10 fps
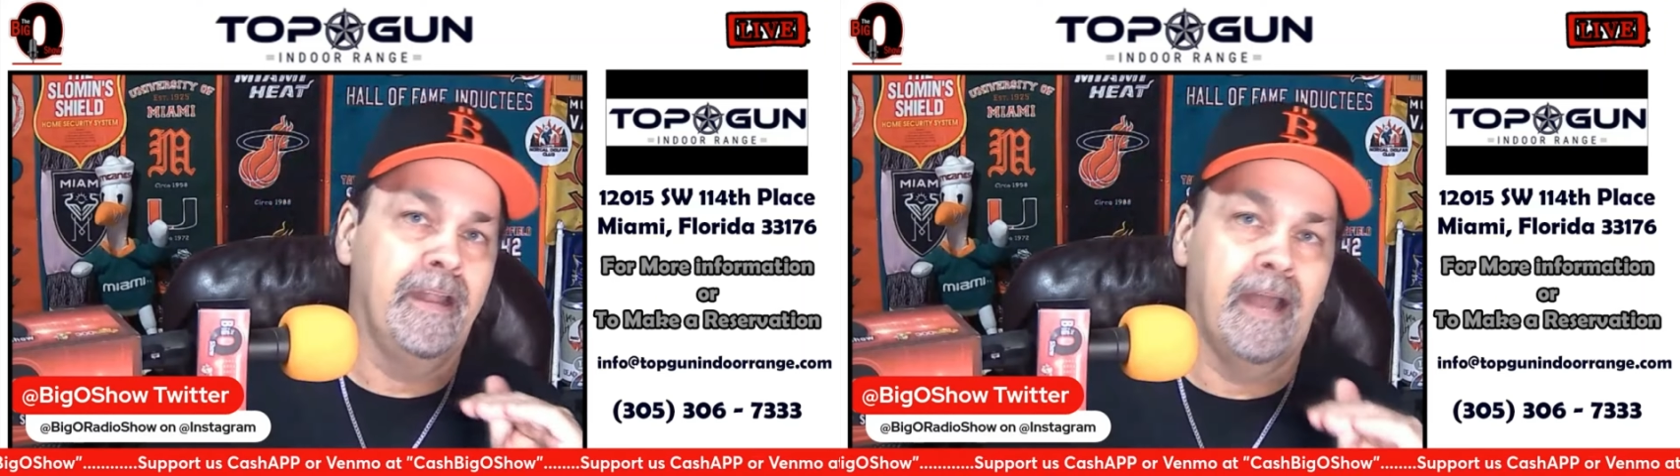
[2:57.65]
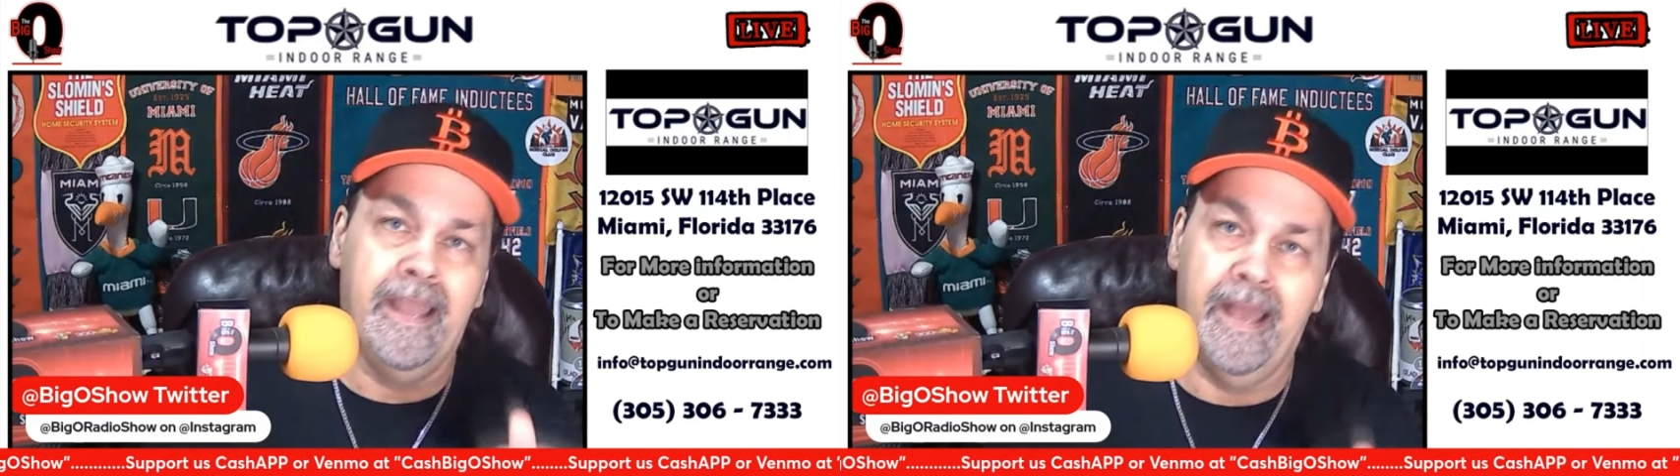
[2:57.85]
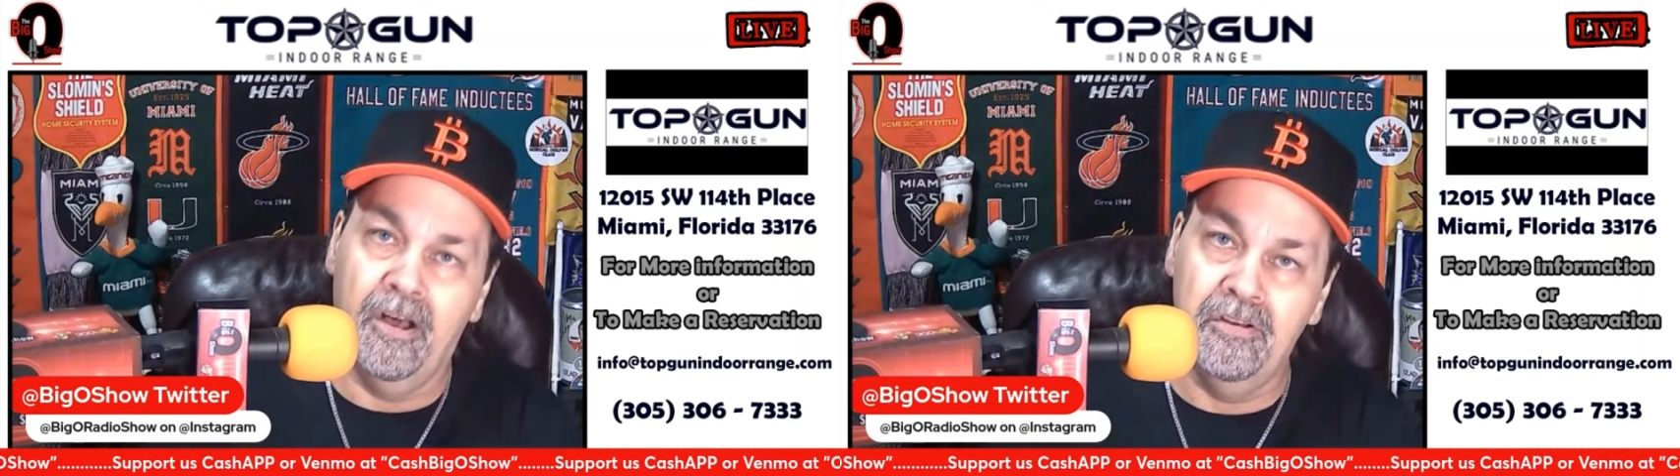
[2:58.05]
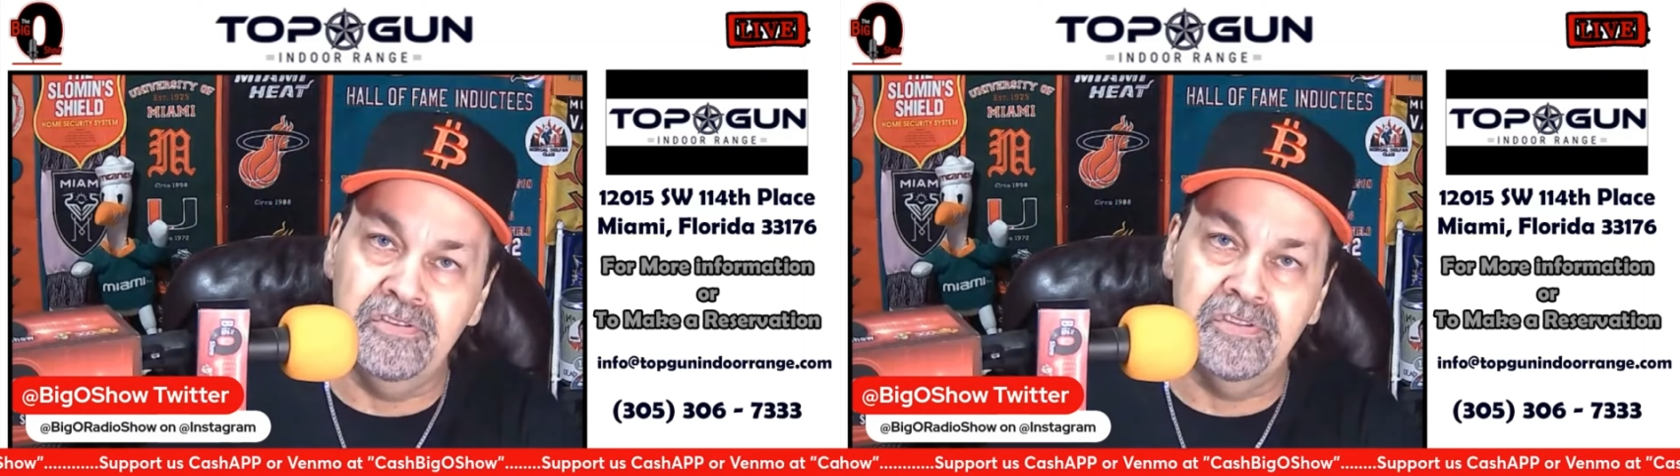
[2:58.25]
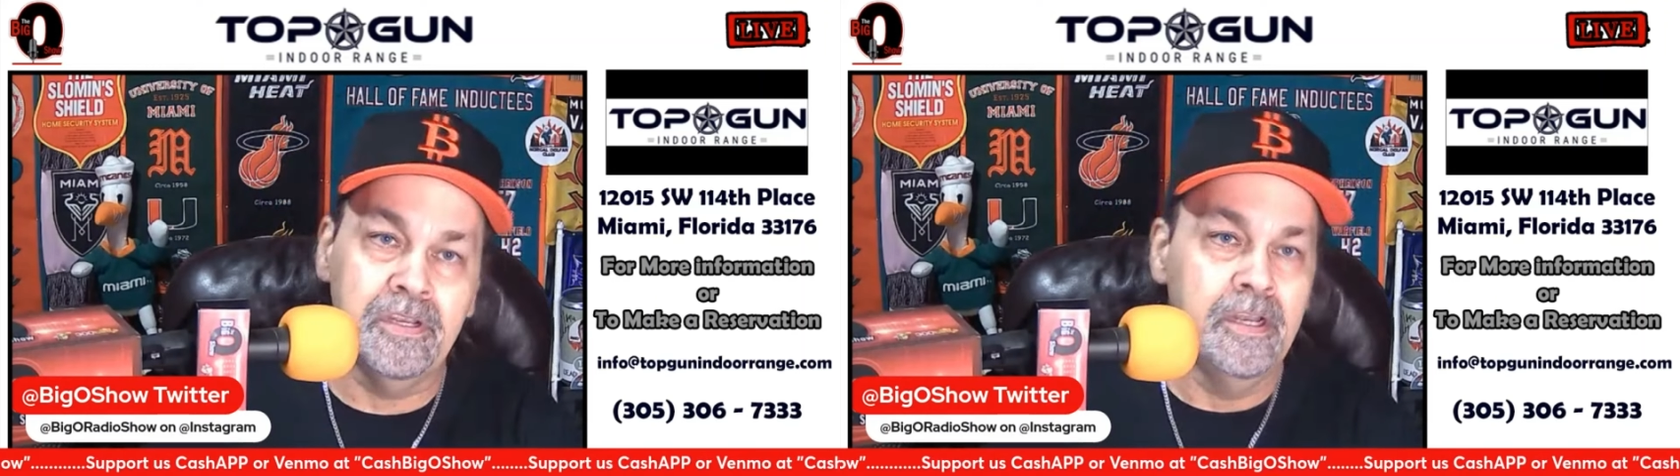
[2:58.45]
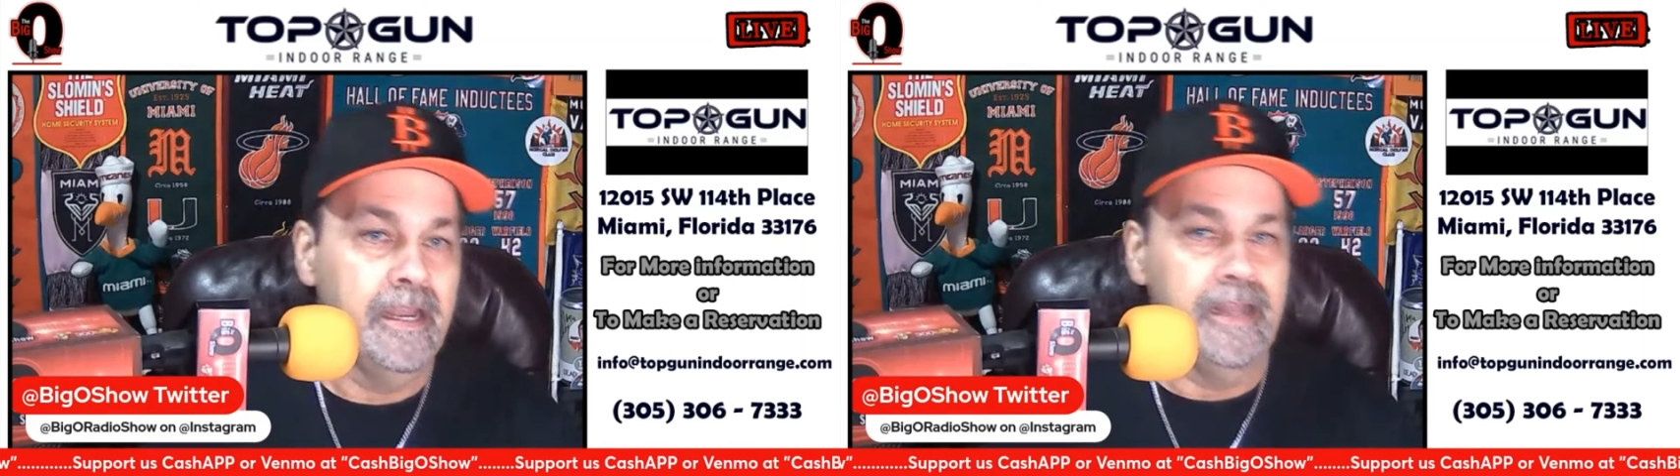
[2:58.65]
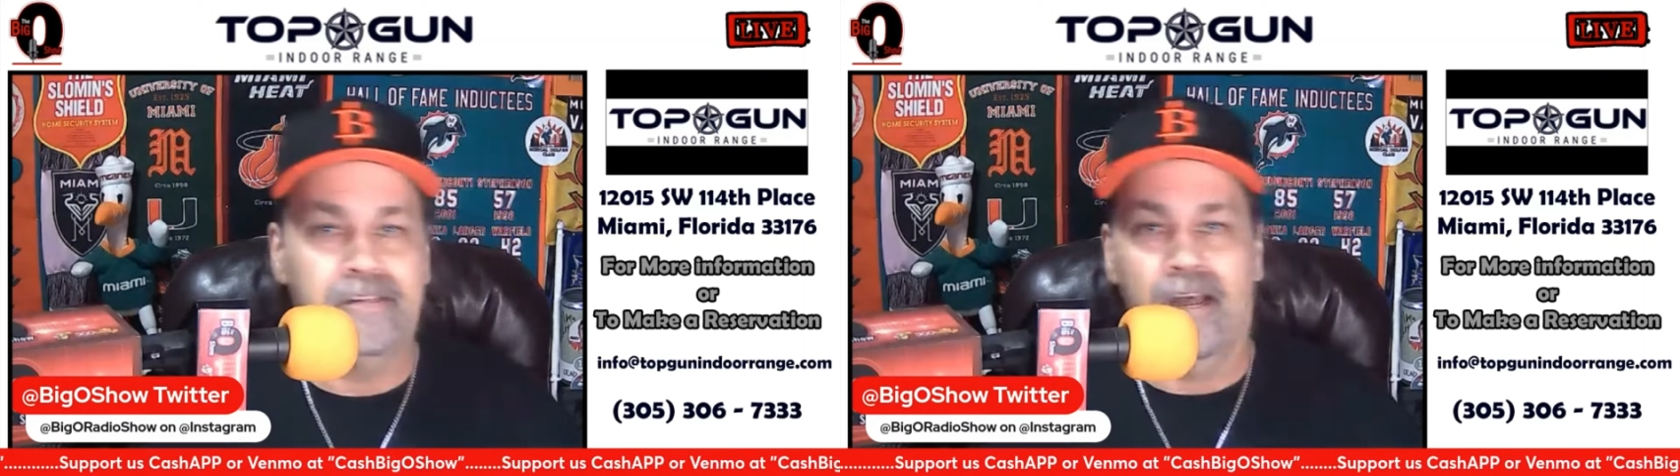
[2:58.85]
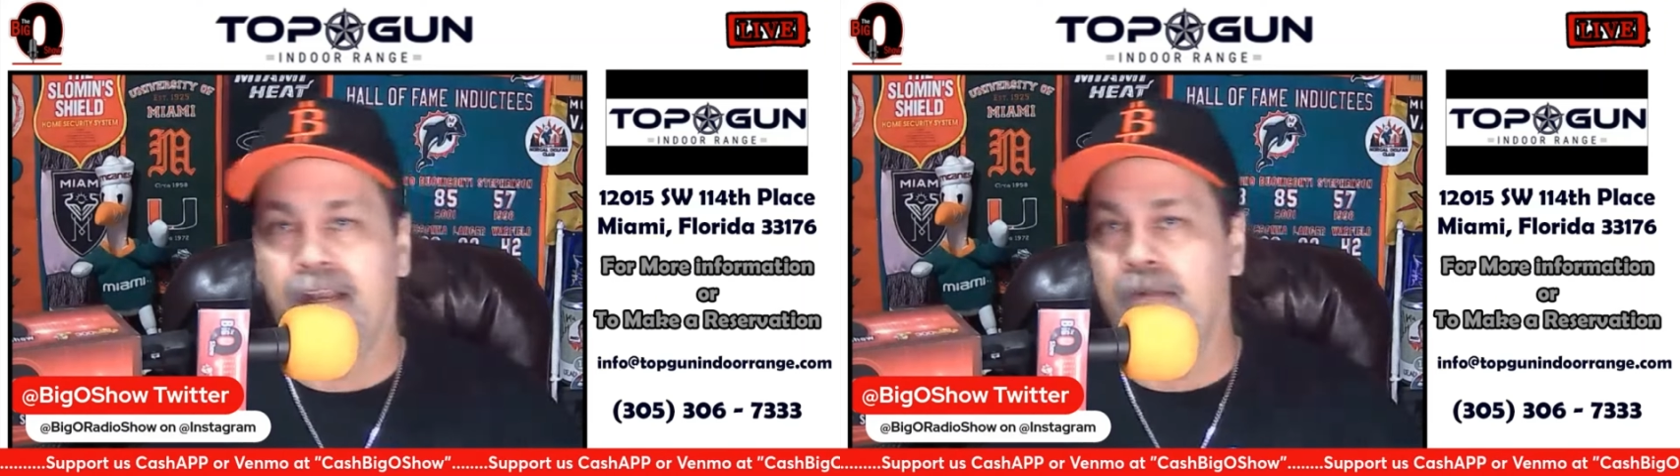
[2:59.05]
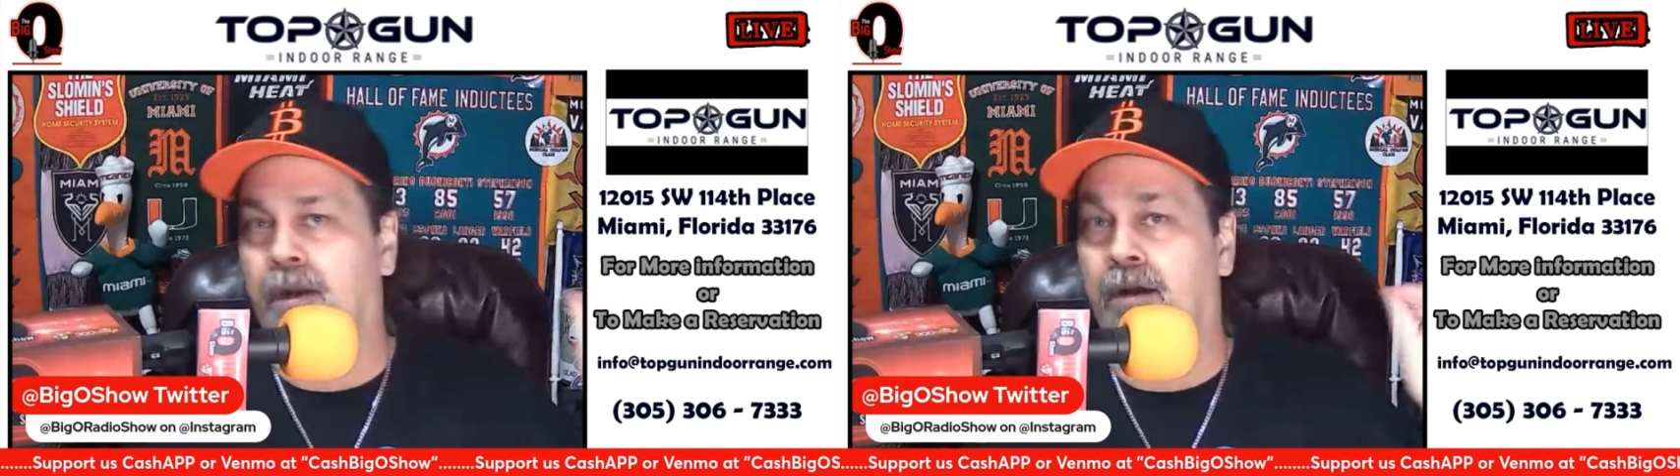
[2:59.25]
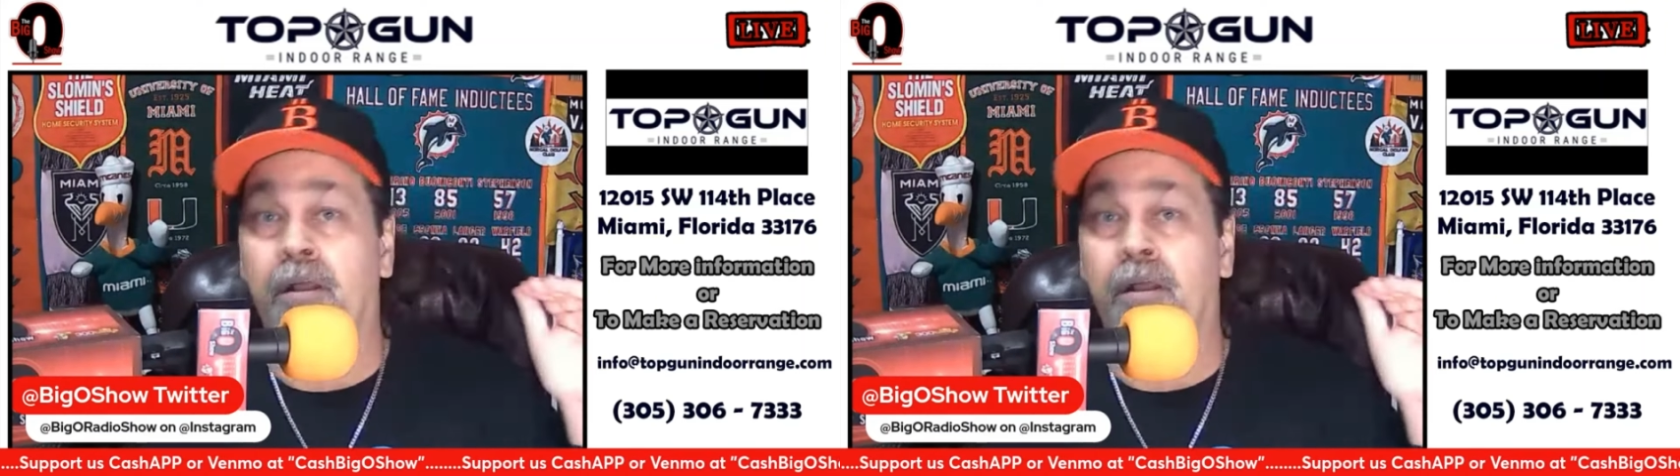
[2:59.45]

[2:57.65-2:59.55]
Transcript: NILs and talking about